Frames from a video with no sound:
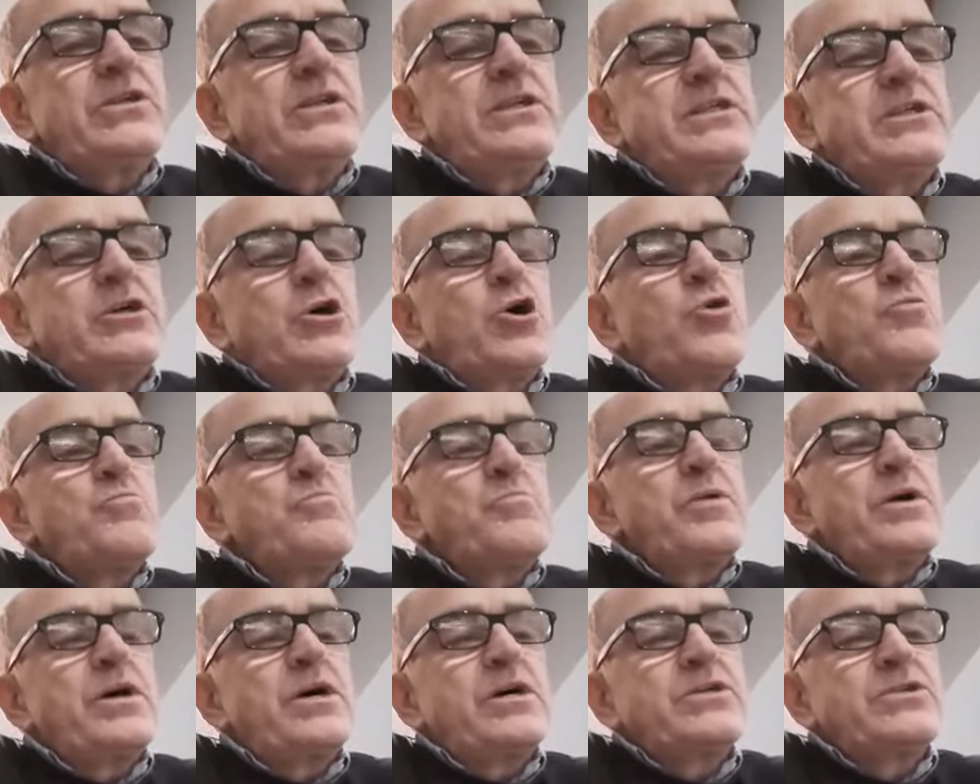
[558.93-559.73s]
his
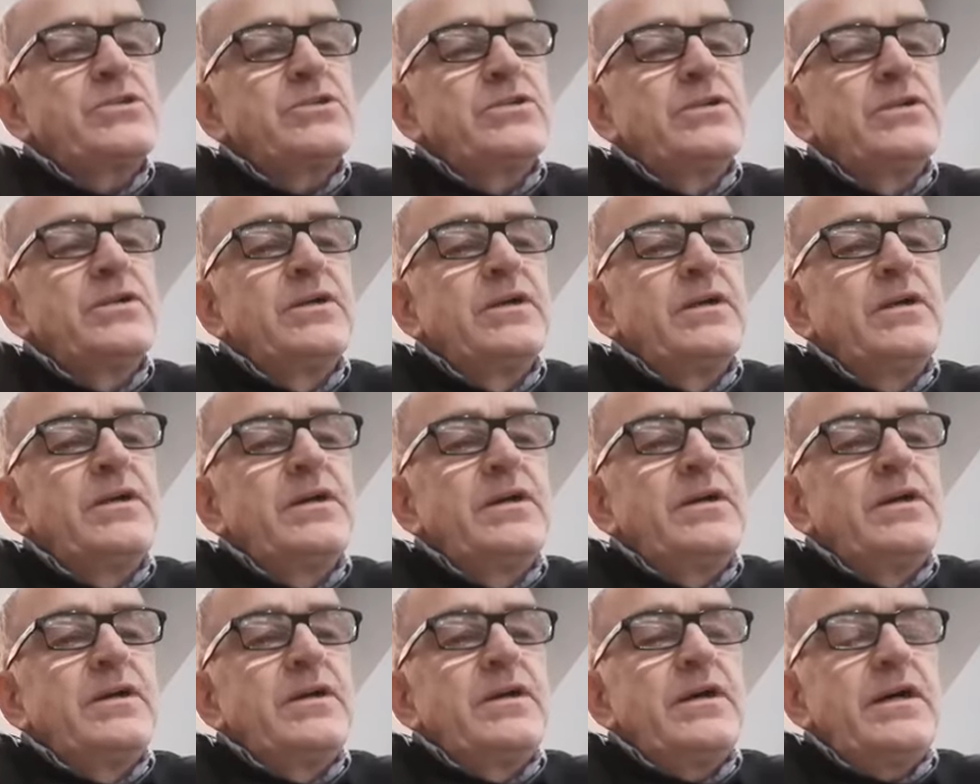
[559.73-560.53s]
compassion
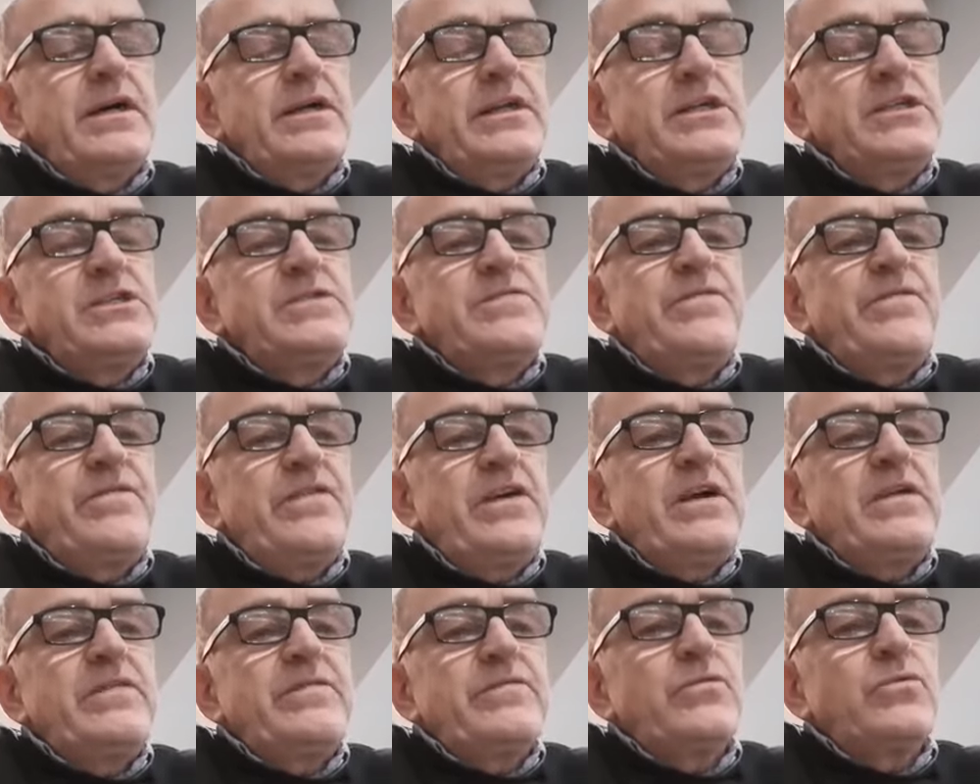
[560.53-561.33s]
and his
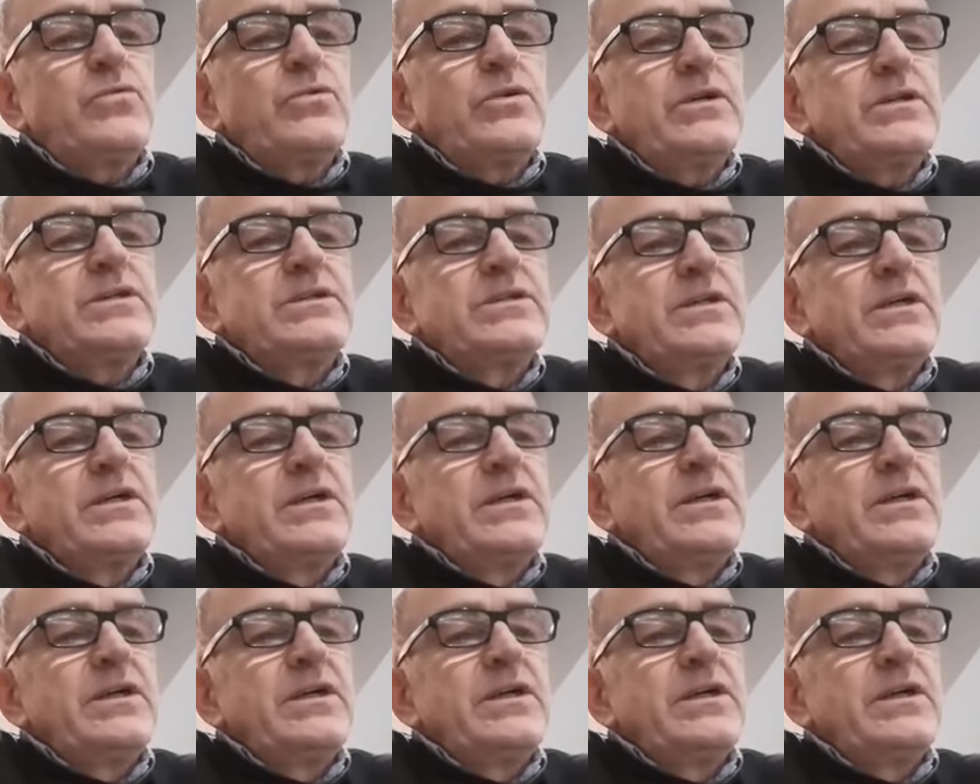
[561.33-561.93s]
faithfulness